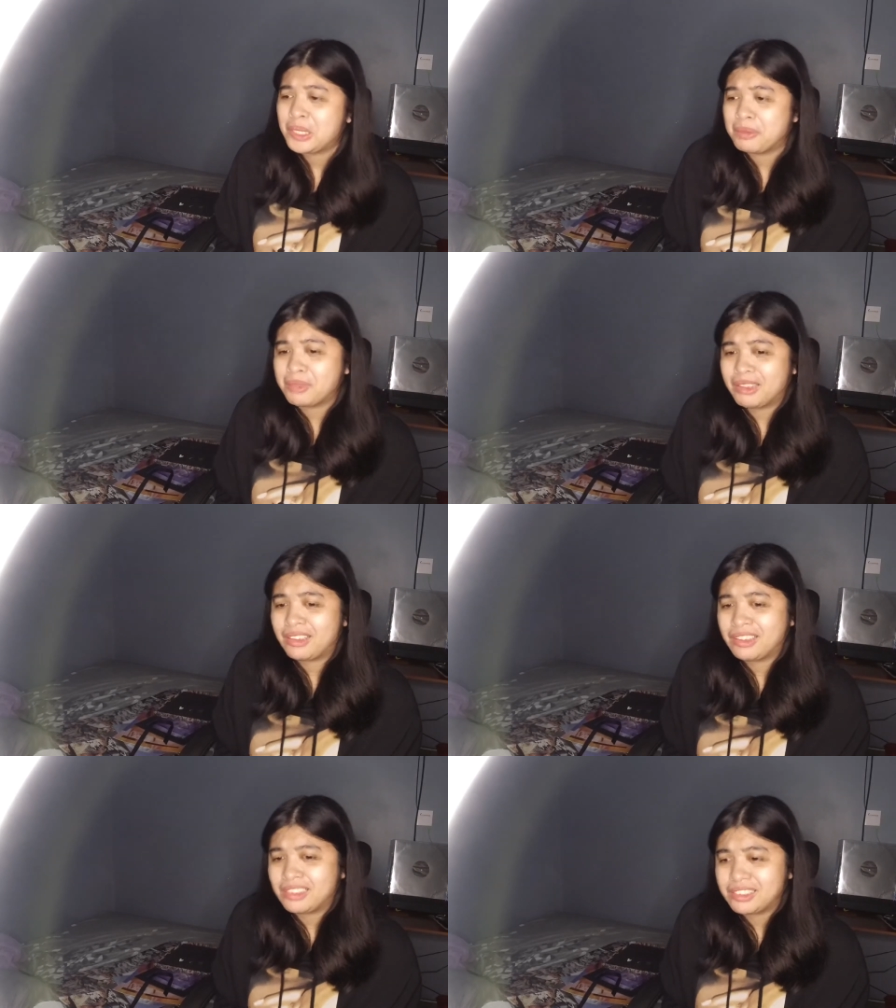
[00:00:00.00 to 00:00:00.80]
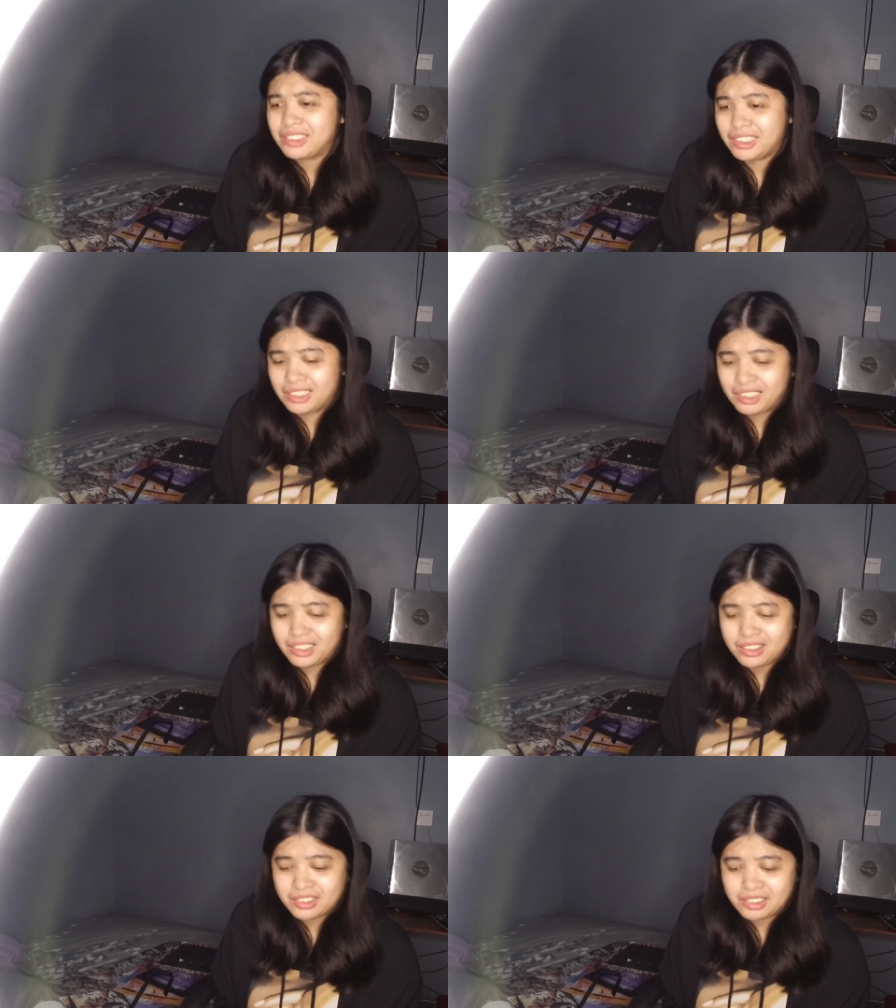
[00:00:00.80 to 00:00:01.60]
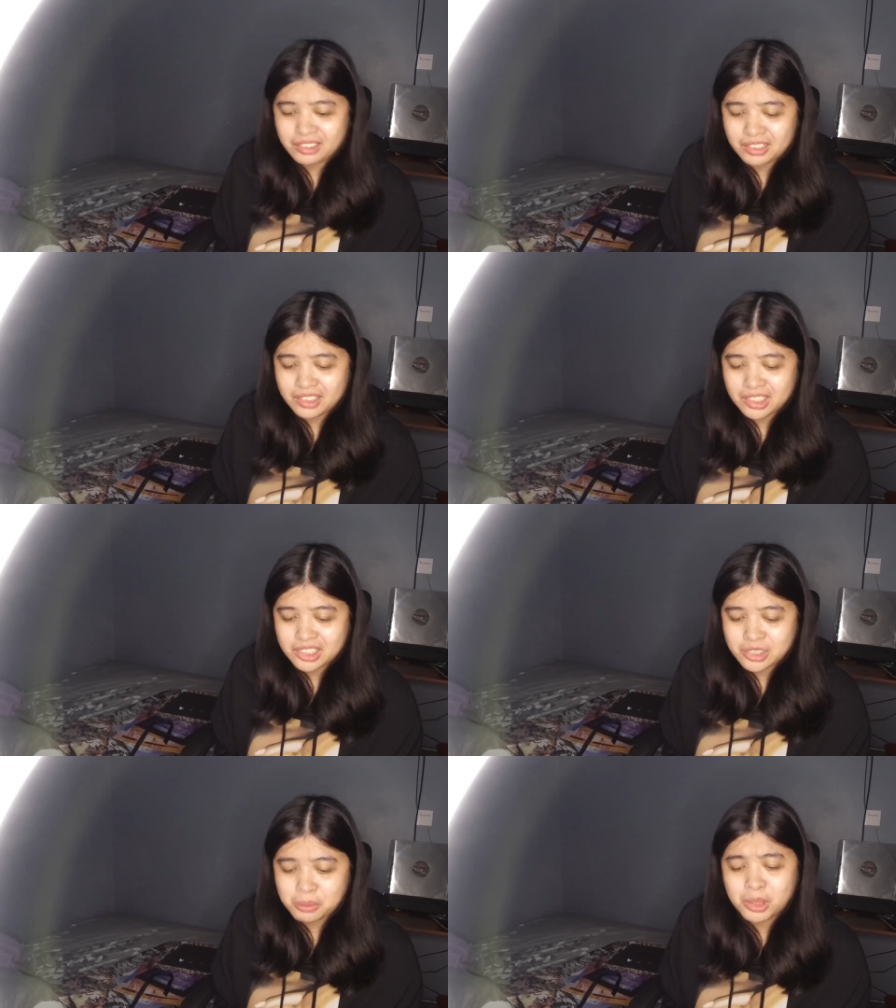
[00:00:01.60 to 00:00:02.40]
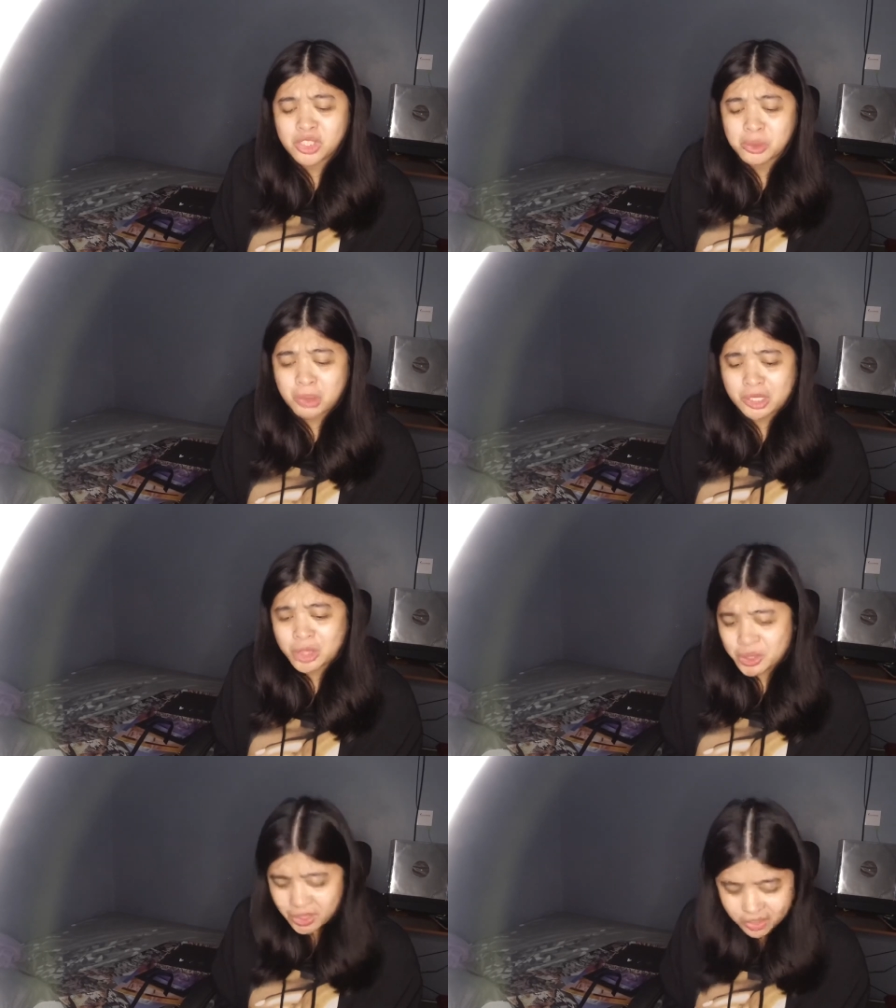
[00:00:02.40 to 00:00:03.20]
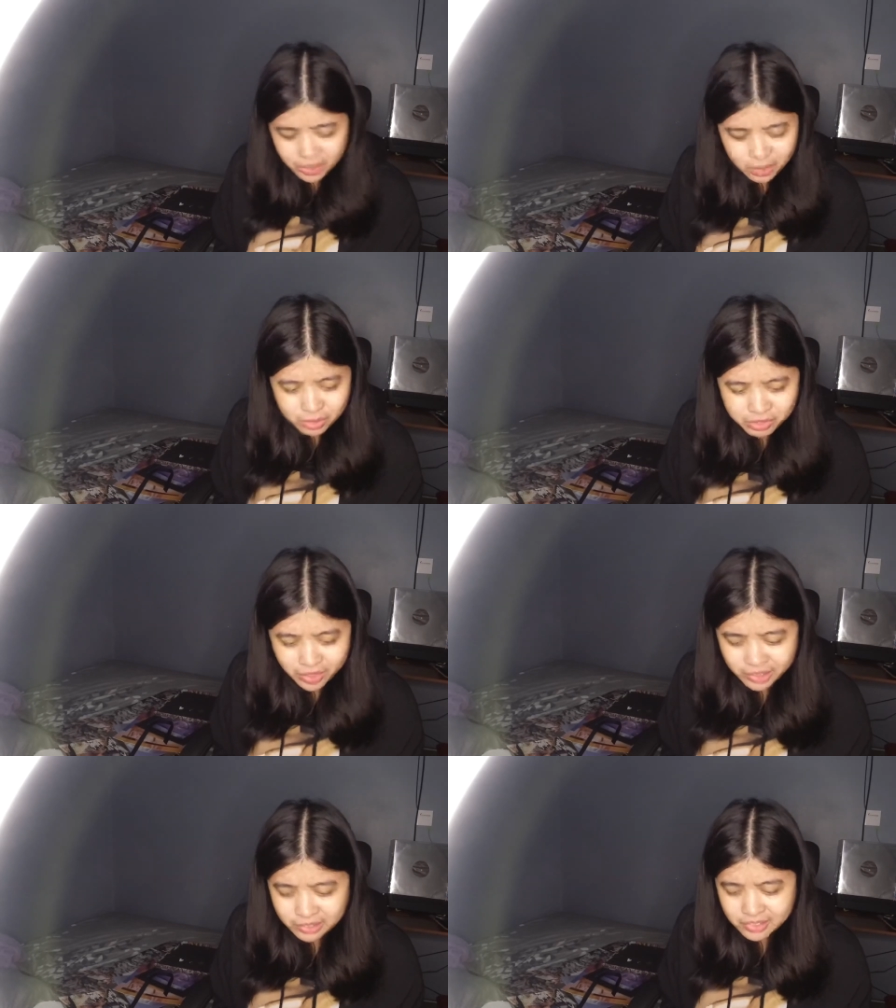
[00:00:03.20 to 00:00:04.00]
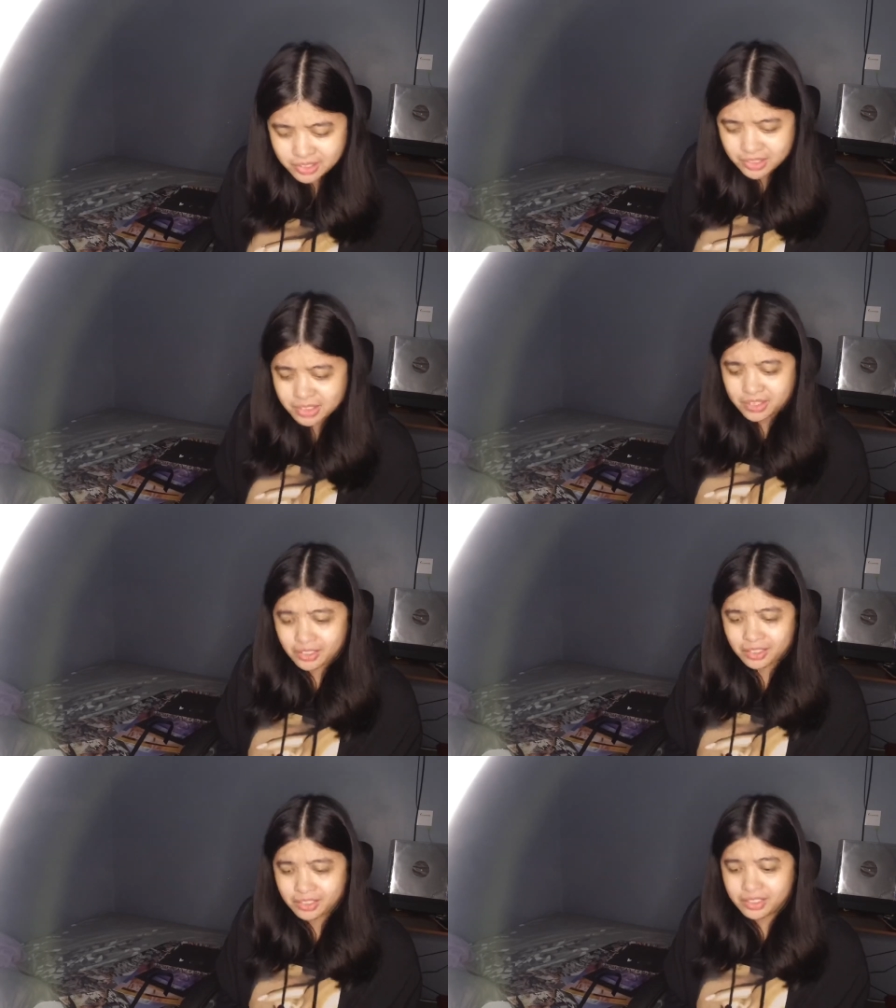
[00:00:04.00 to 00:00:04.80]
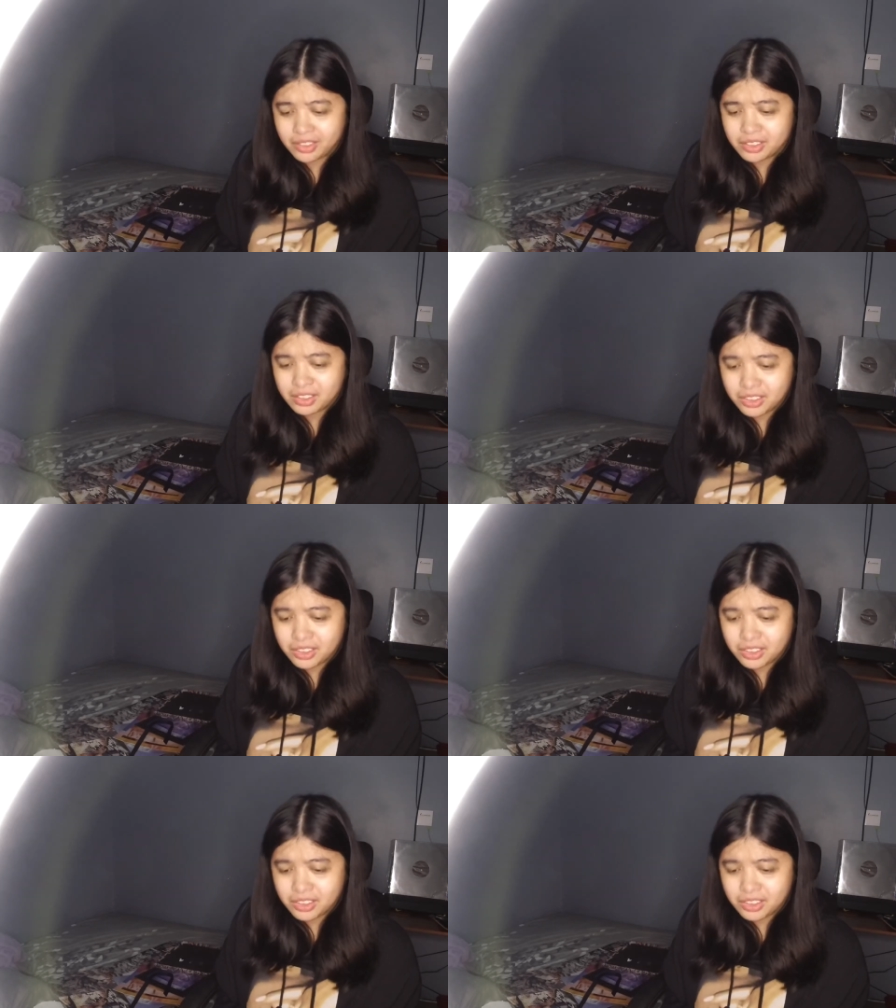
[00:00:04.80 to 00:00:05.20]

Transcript: but yeah, I think it's much better to hear it in vinyls than on what